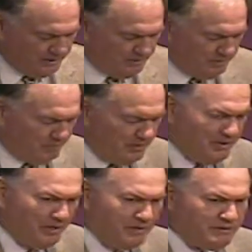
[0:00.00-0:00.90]

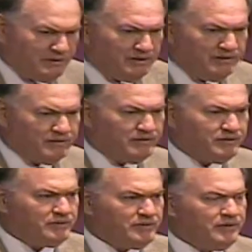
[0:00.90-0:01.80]
predestined,
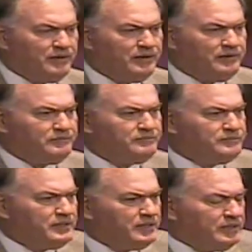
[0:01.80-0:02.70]
um,
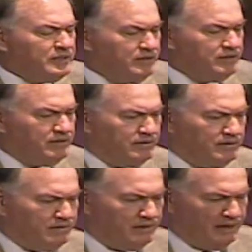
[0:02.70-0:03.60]

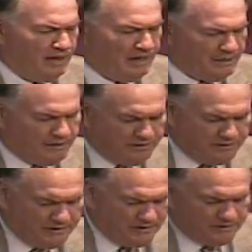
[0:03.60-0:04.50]
the idea
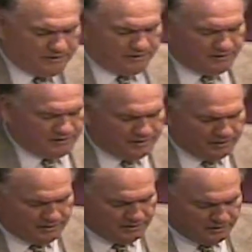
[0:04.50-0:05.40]
that
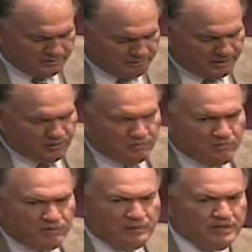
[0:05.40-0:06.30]
it doesn't matter what
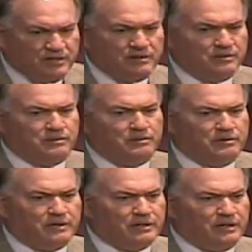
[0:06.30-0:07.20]
we do
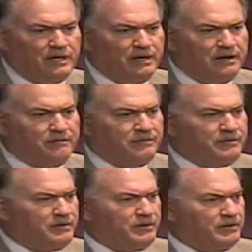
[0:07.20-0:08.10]
in life,
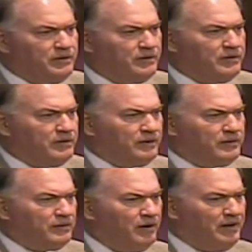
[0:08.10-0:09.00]

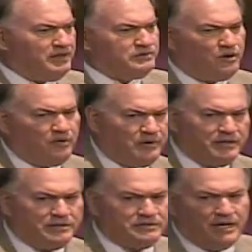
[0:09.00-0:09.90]
God has already
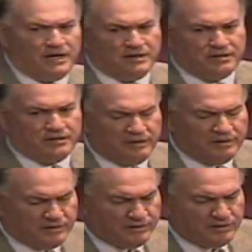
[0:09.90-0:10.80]
decided
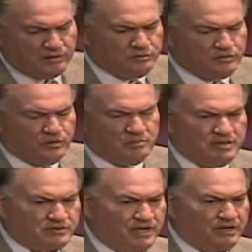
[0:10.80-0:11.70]
who's going to be
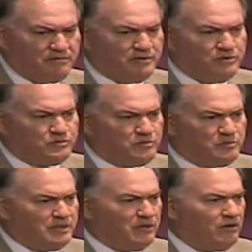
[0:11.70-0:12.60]
saved and who's going to be
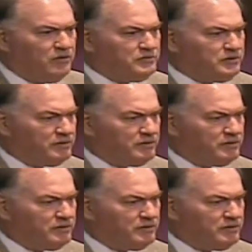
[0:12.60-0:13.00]
lost.